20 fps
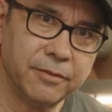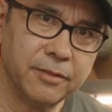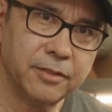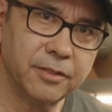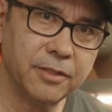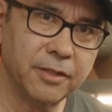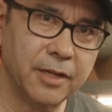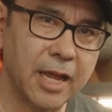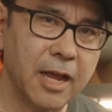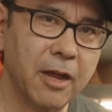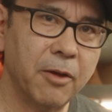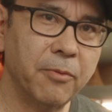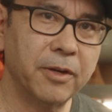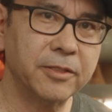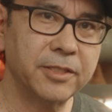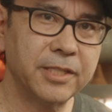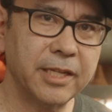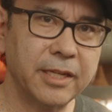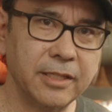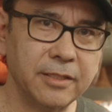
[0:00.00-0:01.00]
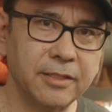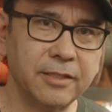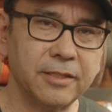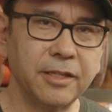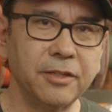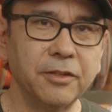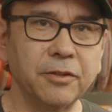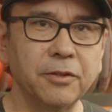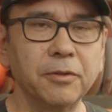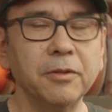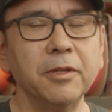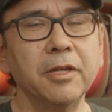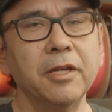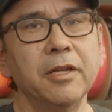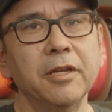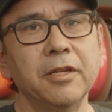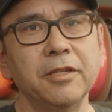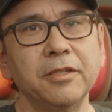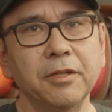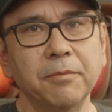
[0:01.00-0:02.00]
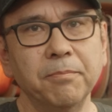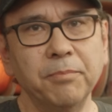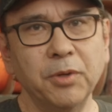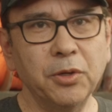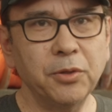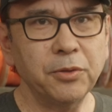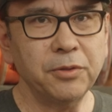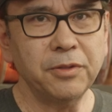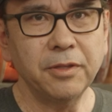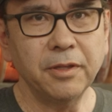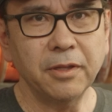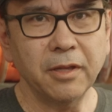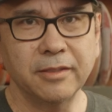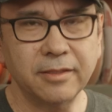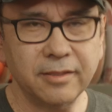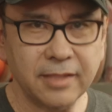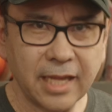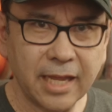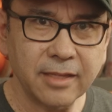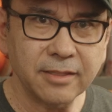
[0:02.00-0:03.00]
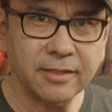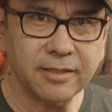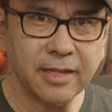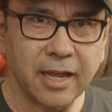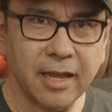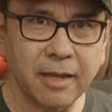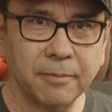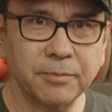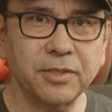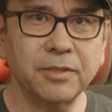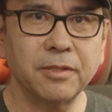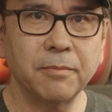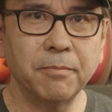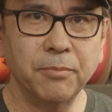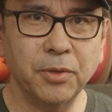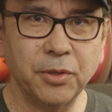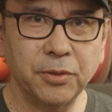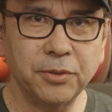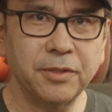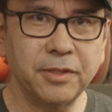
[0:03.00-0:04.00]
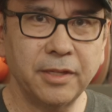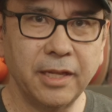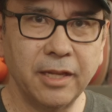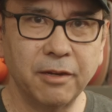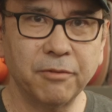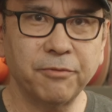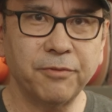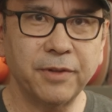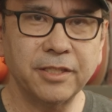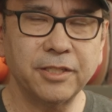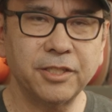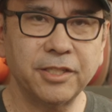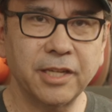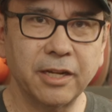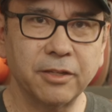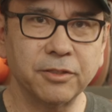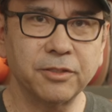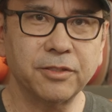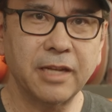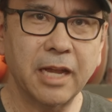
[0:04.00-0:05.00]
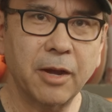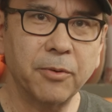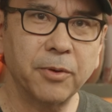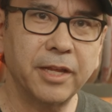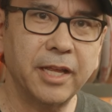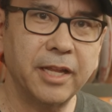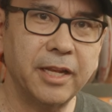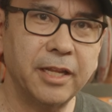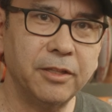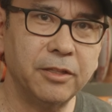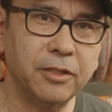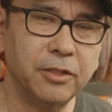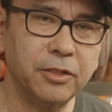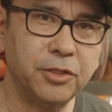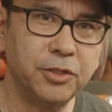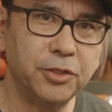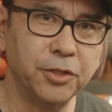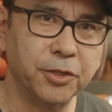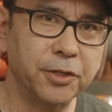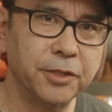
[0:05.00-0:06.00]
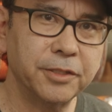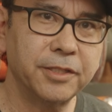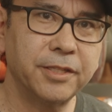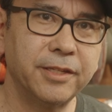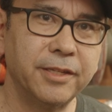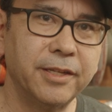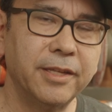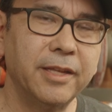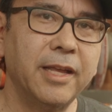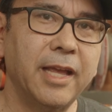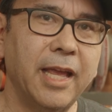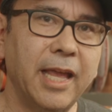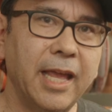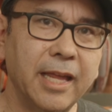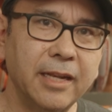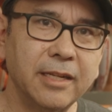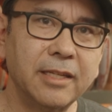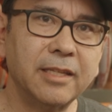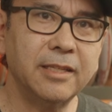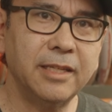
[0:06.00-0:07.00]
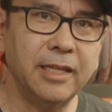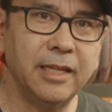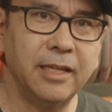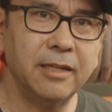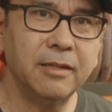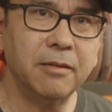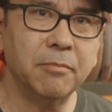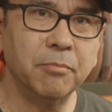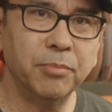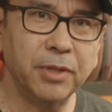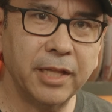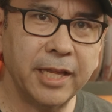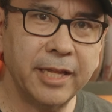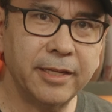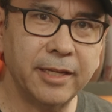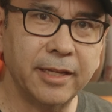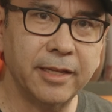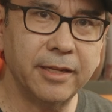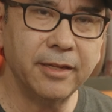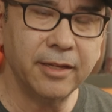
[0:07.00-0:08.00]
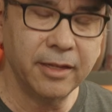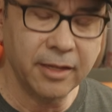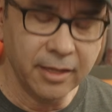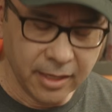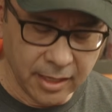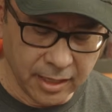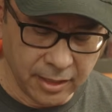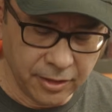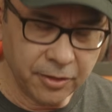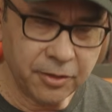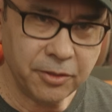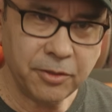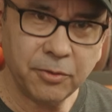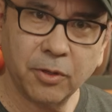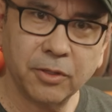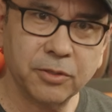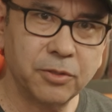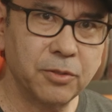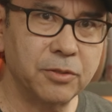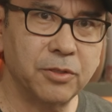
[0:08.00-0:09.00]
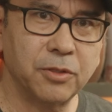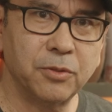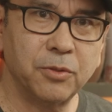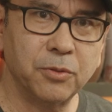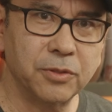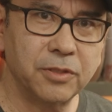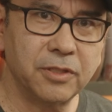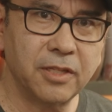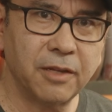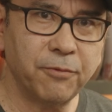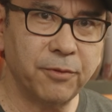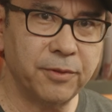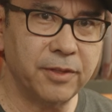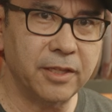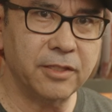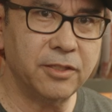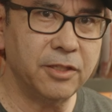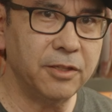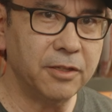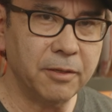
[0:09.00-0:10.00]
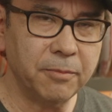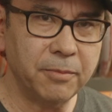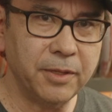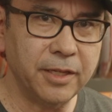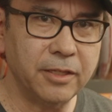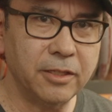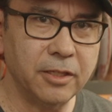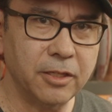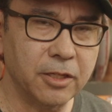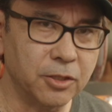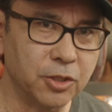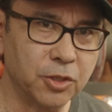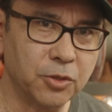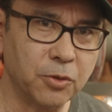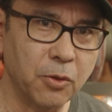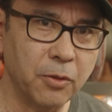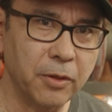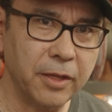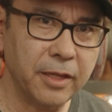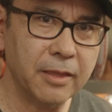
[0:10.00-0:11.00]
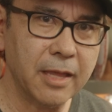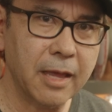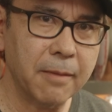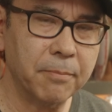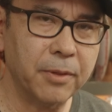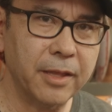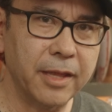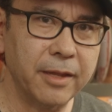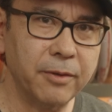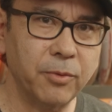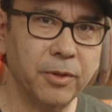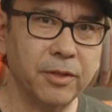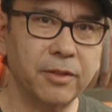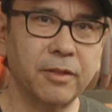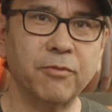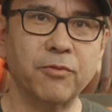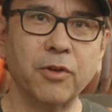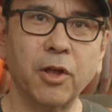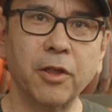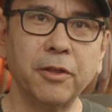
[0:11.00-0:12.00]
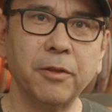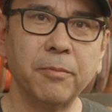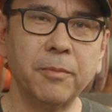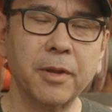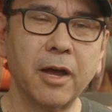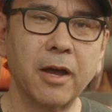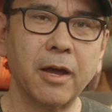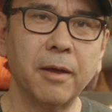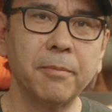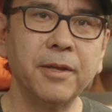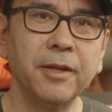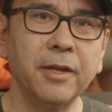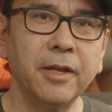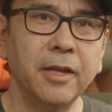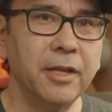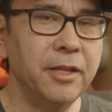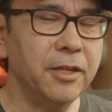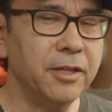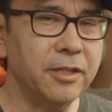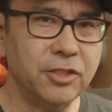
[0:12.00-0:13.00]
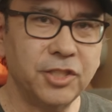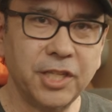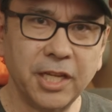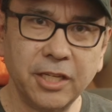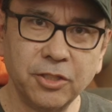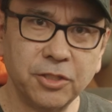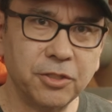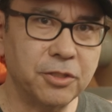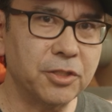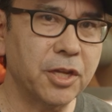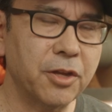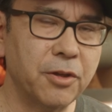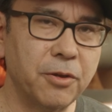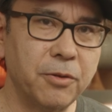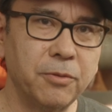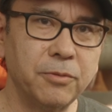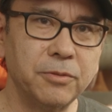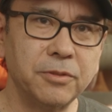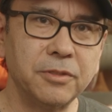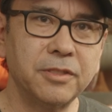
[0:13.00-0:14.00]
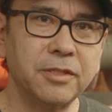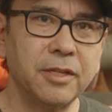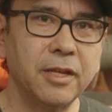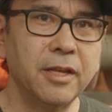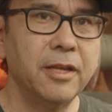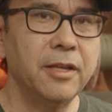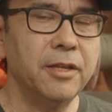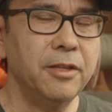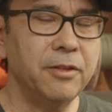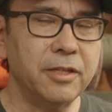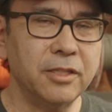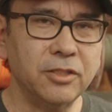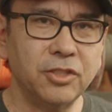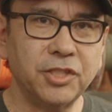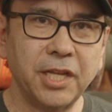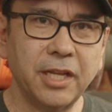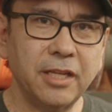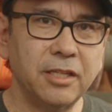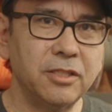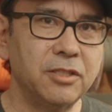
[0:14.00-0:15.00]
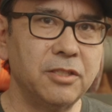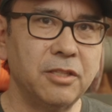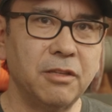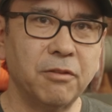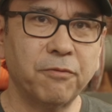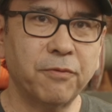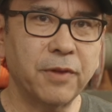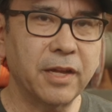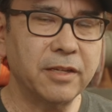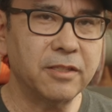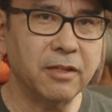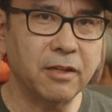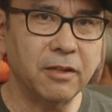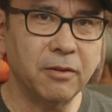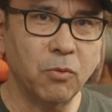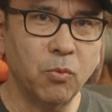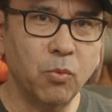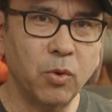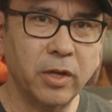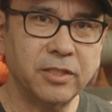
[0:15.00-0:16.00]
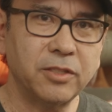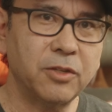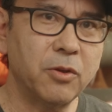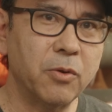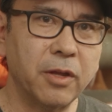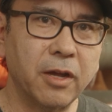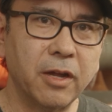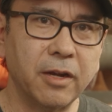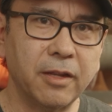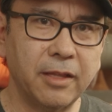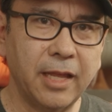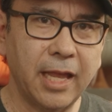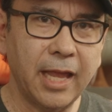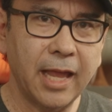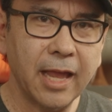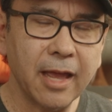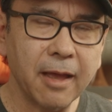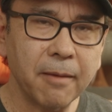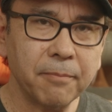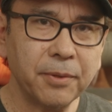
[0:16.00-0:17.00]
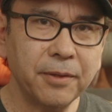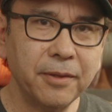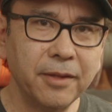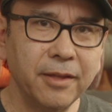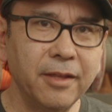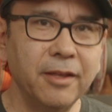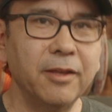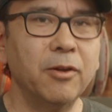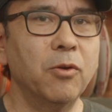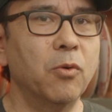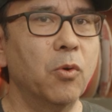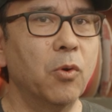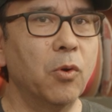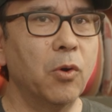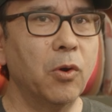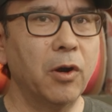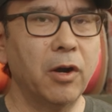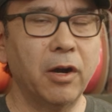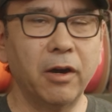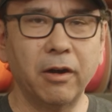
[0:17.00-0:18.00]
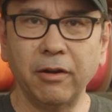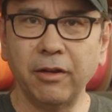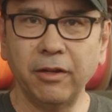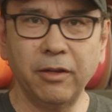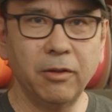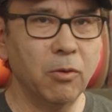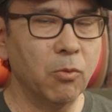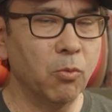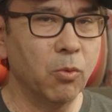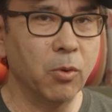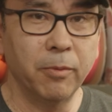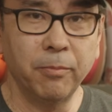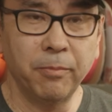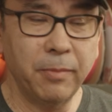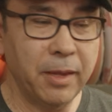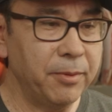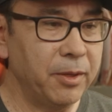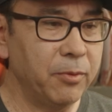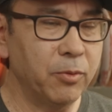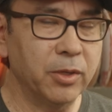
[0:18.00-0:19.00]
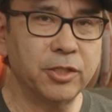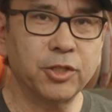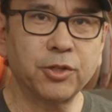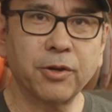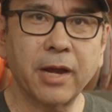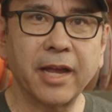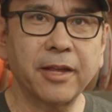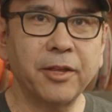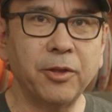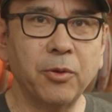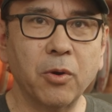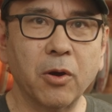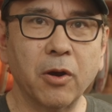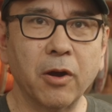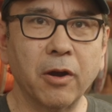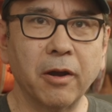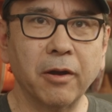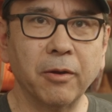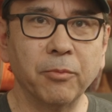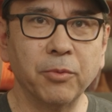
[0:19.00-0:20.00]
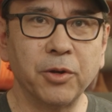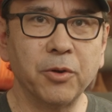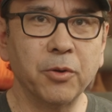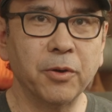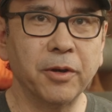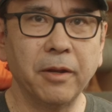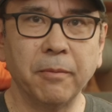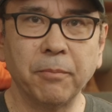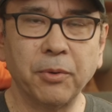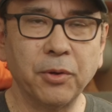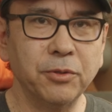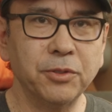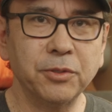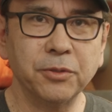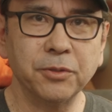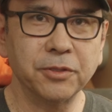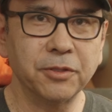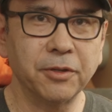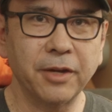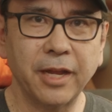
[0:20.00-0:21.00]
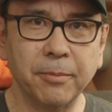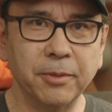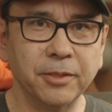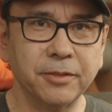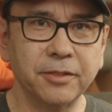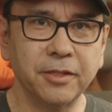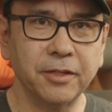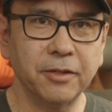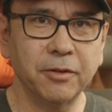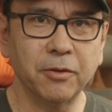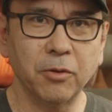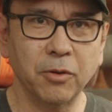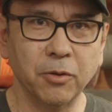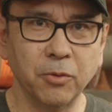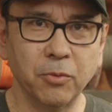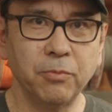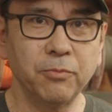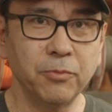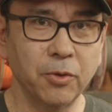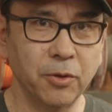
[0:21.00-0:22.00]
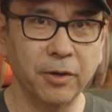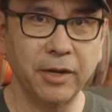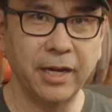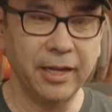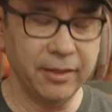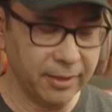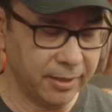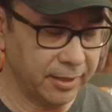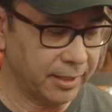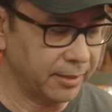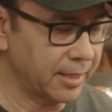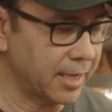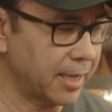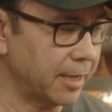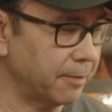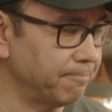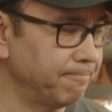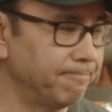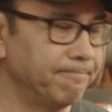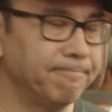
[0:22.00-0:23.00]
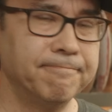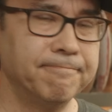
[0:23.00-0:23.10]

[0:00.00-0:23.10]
So now we're sending signal to both Sans amps, both interface channels. Now we're getting dirt and clean blended. And you can do all sorts of cool stuff with this. You can be controlling that blend with the volume knob. You can change your tones. You can change the effect on what's going on in the amp, or maybe what track you are recording in Pro Tools or Ableton or anything like that.